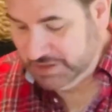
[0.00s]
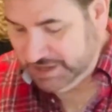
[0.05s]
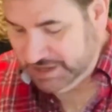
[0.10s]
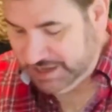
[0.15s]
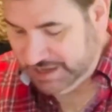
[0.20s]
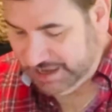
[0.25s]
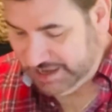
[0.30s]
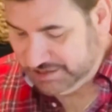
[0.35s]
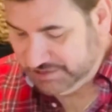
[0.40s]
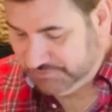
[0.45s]

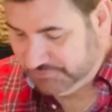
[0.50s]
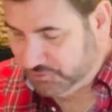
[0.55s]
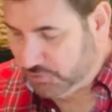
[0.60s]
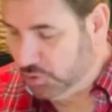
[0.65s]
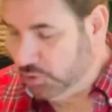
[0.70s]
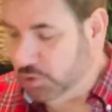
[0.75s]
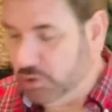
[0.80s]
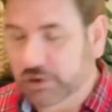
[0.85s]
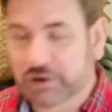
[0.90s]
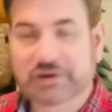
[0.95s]
And of
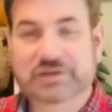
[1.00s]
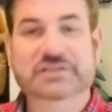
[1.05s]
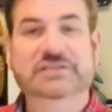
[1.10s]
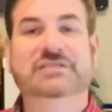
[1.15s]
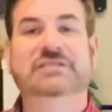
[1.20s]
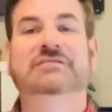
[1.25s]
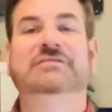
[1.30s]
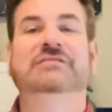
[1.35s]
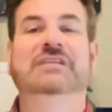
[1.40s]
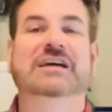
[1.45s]

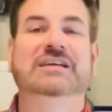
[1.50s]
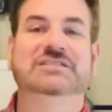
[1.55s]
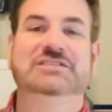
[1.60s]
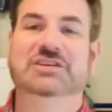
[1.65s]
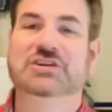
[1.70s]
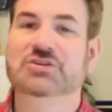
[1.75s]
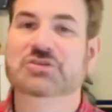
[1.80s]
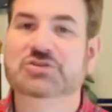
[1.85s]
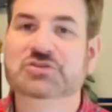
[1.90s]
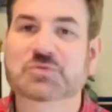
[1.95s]
course, as
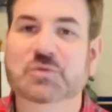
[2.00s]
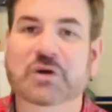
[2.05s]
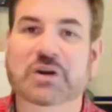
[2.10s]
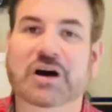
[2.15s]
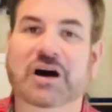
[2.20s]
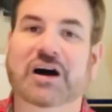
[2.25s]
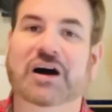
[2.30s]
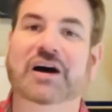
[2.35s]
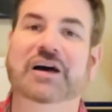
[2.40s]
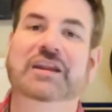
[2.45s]
years went
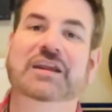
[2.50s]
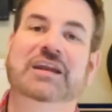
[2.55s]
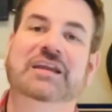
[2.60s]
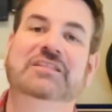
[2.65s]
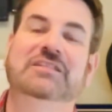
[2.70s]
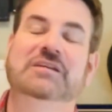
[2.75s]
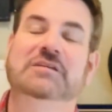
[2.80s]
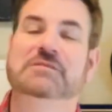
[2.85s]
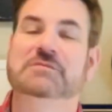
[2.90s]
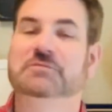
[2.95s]
on,
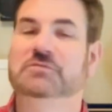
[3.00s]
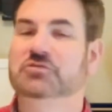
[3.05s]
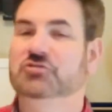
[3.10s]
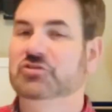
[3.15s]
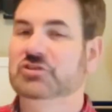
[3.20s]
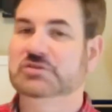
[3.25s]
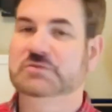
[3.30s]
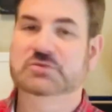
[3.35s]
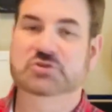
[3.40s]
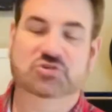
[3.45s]

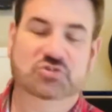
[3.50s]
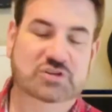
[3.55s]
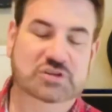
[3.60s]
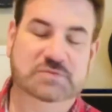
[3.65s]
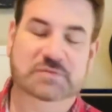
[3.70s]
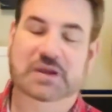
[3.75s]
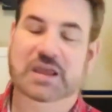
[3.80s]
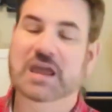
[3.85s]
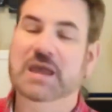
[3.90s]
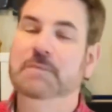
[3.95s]
Christmas trees
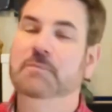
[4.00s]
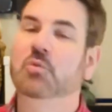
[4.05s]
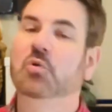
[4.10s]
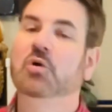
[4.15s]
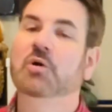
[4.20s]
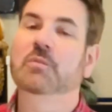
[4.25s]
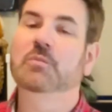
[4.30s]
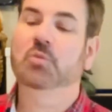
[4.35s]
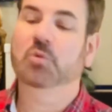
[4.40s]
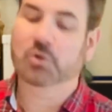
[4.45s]
became
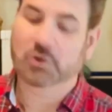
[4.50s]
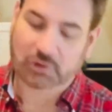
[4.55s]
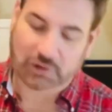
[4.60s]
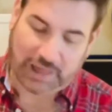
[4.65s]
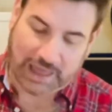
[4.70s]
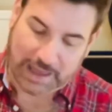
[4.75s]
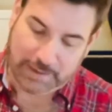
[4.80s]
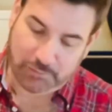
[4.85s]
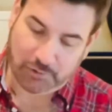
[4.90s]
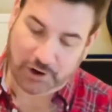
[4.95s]
more and more
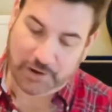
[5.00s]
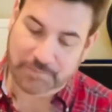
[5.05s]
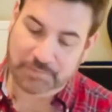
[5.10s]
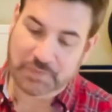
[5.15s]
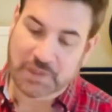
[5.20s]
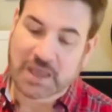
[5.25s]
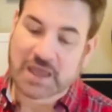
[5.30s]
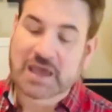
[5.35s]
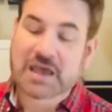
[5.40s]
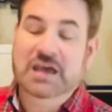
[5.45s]
elaborate.
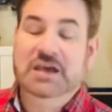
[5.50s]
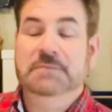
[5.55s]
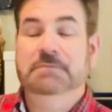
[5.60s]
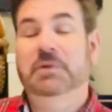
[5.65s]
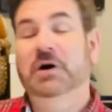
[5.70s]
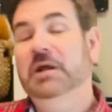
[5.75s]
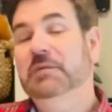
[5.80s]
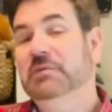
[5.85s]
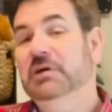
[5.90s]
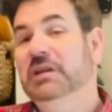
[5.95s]

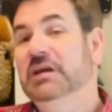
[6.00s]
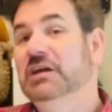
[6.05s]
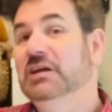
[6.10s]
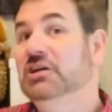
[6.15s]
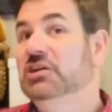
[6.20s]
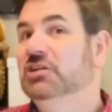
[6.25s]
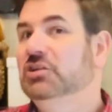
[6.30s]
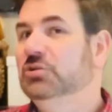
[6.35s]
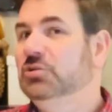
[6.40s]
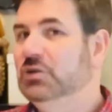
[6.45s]
But I'm going to
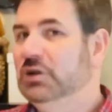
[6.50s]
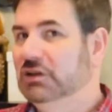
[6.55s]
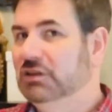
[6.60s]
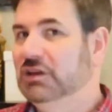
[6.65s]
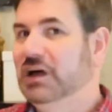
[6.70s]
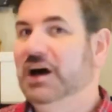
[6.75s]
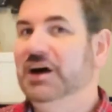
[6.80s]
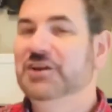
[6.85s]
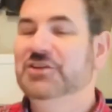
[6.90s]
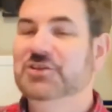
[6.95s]
include a
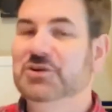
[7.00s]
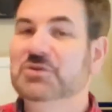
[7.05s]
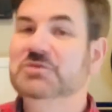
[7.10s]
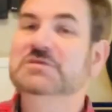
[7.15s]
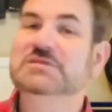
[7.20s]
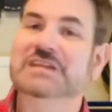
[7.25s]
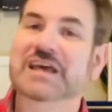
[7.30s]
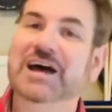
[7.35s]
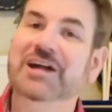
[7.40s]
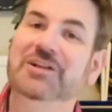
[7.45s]
lot of
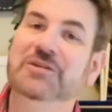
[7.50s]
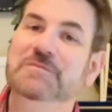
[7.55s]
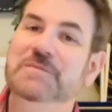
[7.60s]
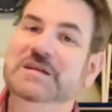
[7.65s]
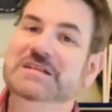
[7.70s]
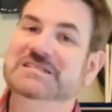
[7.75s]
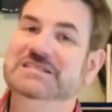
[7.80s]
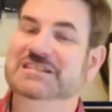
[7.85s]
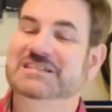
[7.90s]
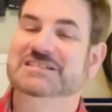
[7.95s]
those
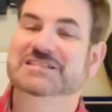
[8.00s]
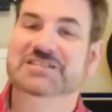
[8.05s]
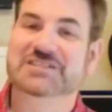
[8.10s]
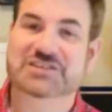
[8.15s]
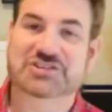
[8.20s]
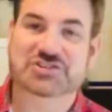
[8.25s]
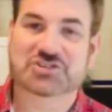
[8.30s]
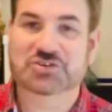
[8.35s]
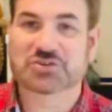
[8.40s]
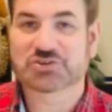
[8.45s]
elements into
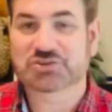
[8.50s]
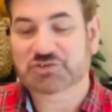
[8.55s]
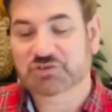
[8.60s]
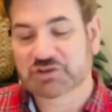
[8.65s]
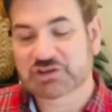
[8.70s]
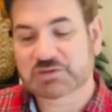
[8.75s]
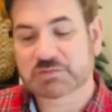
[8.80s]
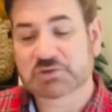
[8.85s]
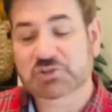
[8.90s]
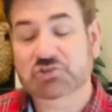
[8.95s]
this year's
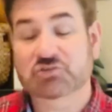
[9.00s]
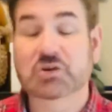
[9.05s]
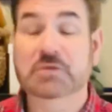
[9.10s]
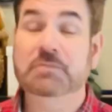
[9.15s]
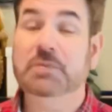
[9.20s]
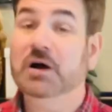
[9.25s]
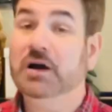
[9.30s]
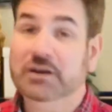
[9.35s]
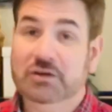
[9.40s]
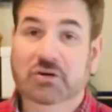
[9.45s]
Christmas tree,
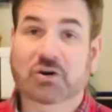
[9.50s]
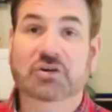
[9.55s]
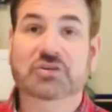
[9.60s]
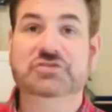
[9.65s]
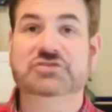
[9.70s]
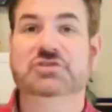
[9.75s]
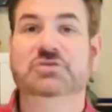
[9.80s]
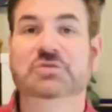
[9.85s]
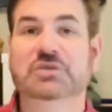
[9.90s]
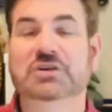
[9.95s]
but
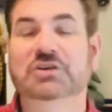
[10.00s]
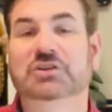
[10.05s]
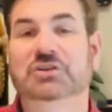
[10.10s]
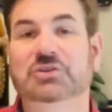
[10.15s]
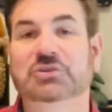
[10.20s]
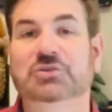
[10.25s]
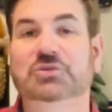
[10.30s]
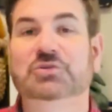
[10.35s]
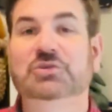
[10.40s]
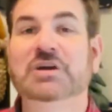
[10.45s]
also
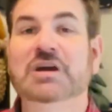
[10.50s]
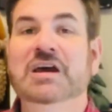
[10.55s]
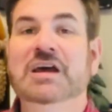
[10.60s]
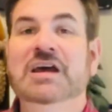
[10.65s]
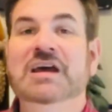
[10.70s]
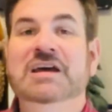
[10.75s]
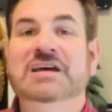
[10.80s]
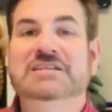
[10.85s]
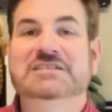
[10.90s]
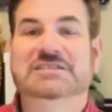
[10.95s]
include
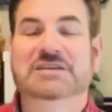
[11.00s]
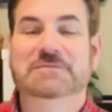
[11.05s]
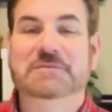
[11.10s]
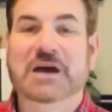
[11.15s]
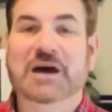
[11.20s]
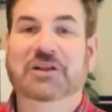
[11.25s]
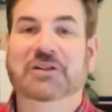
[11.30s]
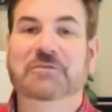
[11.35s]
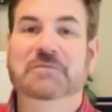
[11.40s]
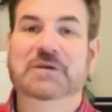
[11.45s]
some
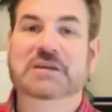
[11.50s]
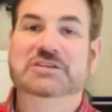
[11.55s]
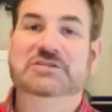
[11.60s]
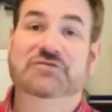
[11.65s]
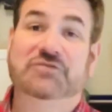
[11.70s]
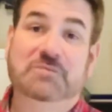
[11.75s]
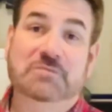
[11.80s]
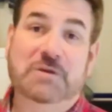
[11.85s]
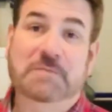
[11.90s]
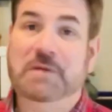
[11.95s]
elements
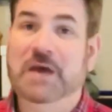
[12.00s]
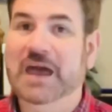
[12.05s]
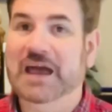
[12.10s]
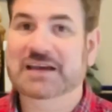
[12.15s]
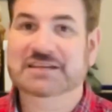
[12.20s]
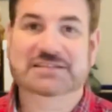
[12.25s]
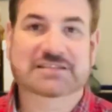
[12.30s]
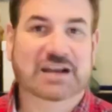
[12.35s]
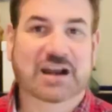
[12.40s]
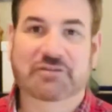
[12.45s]
from the
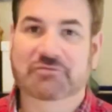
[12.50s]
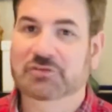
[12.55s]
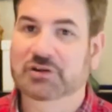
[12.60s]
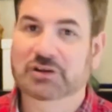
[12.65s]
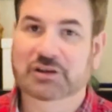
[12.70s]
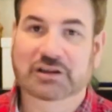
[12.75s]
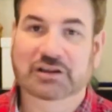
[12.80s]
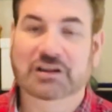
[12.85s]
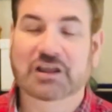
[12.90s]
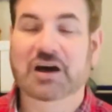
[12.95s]
past that I
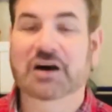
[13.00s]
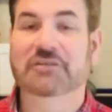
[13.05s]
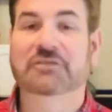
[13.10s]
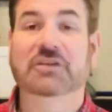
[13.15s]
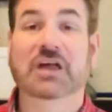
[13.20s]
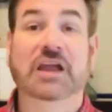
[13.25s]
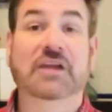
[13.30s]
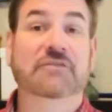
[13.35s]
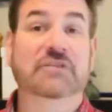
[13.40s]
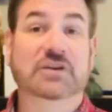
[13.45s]
really love,
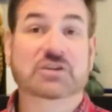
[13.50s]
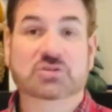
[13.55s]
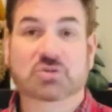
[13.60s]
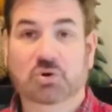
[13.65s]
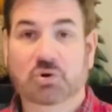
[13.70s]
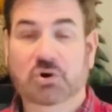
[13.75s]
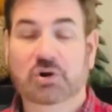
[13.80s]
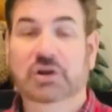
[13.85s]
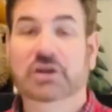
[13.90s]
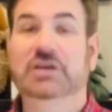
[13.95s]
like
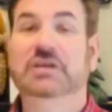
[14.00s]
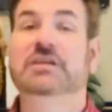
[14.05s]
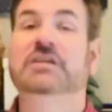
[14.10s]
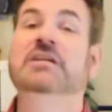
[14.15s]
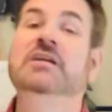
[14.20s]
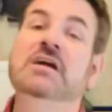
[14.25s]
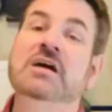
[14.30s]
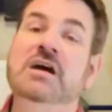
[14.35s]
Victorian,